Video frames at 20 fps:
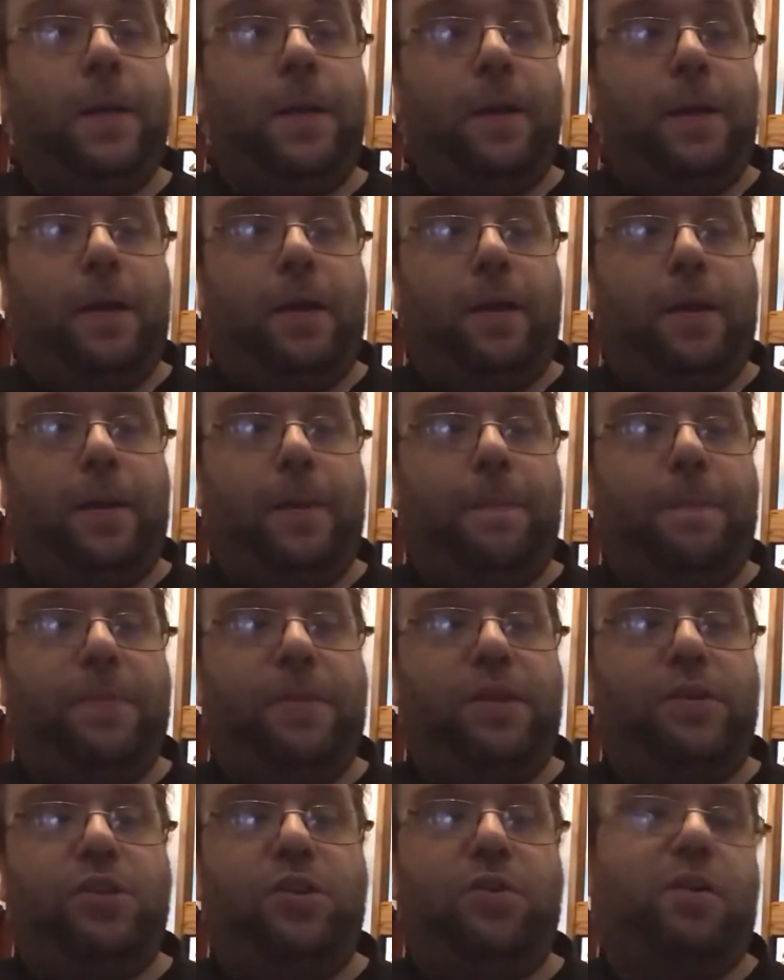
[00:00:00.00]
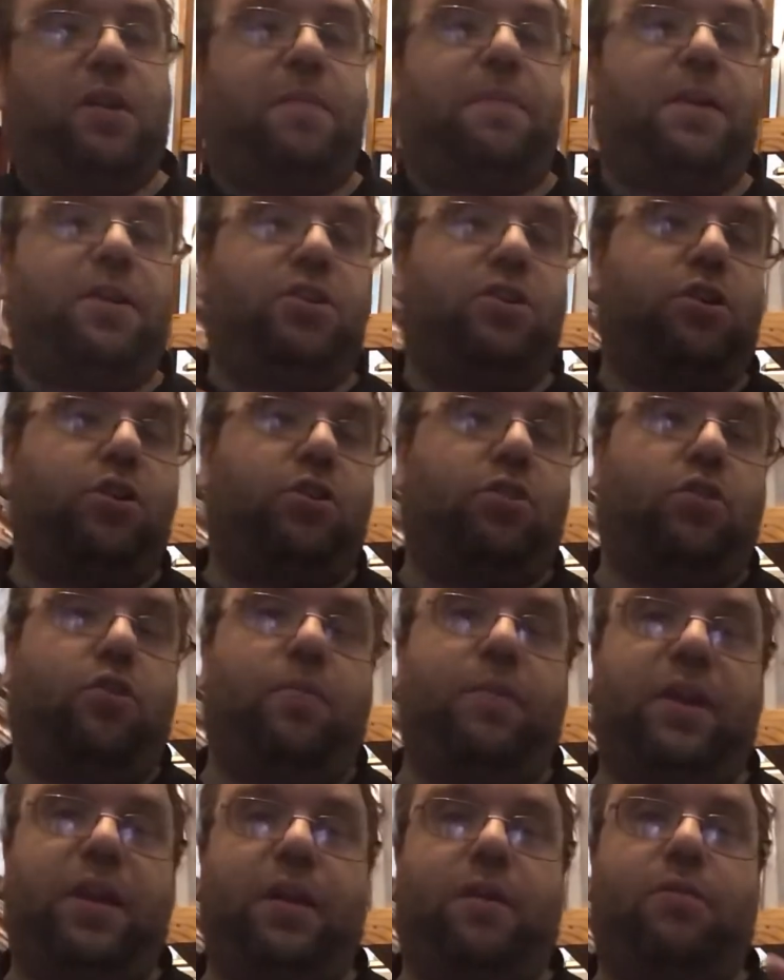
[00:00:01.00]
The new expansion
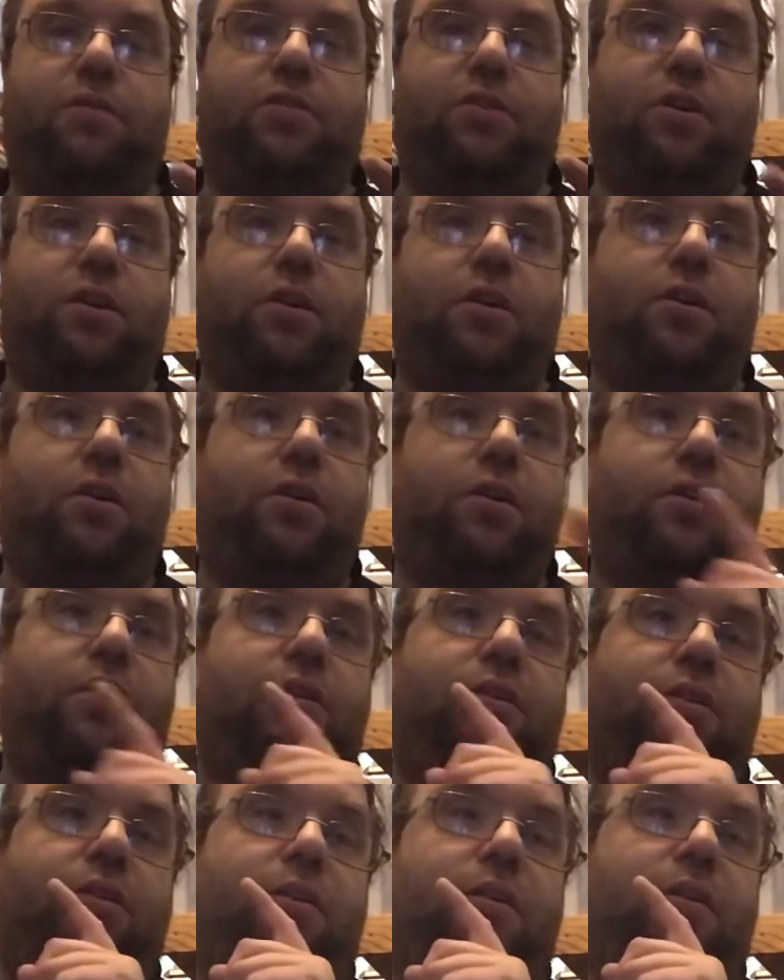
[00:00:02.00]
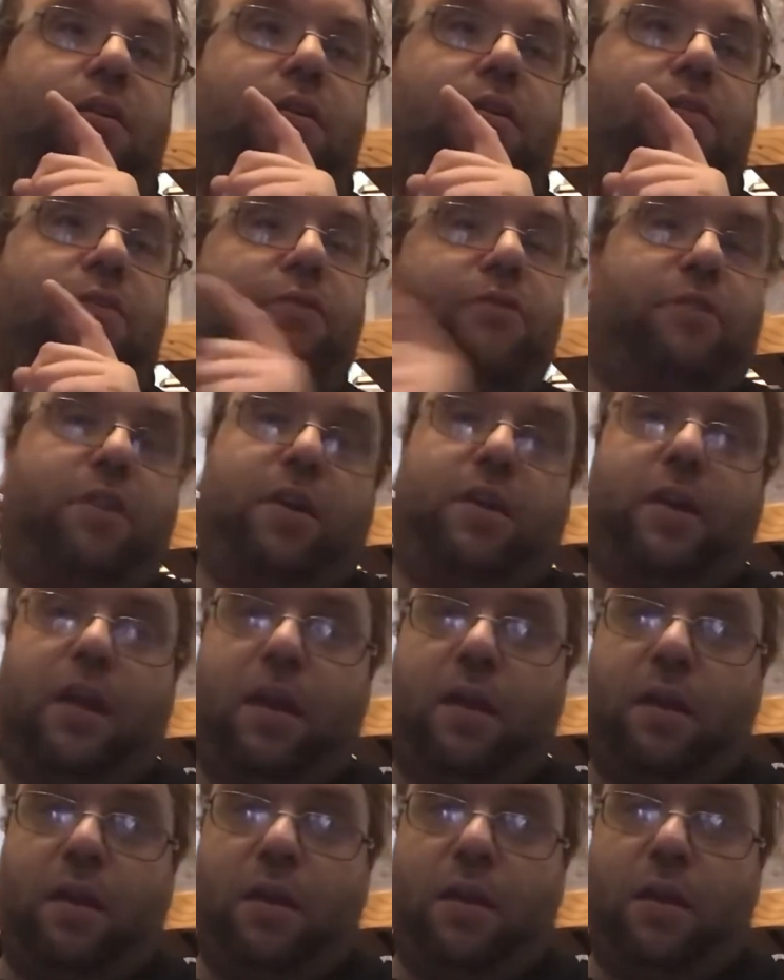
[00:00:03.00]
coming out on Friday,